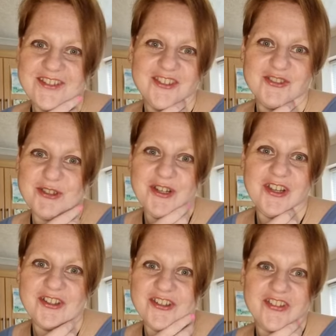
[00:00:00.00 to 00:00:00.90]
just
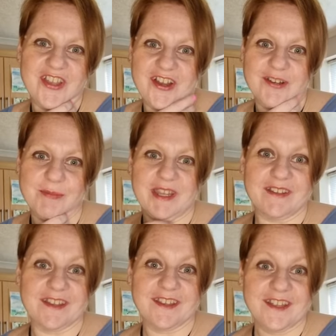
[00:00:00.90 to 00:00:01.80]
truly, I just can't
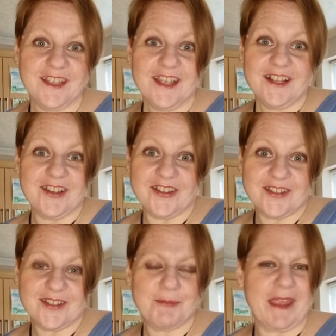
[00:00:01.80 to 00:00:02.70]
amaze it. Like,
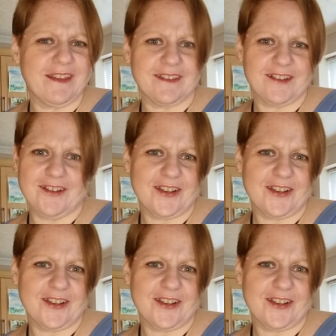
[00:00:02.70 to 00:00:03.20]
amaze it.